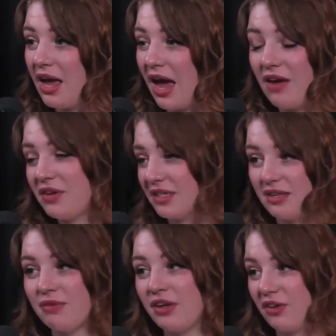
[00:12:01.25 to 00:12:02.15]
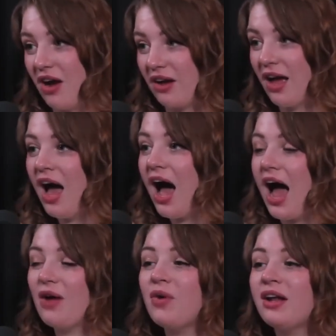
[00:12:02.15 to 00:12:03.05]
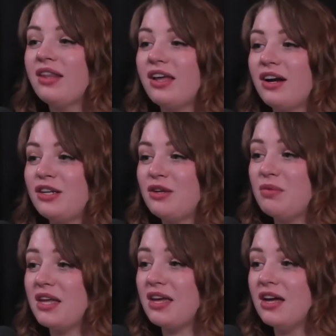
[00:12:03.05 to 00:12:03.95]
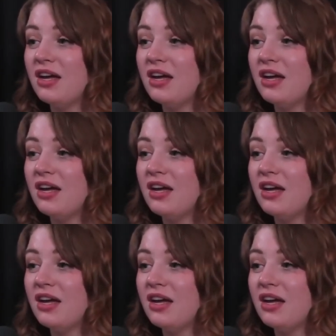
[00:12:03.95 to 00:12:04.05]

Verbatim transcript: I've done something wrong. I want there to be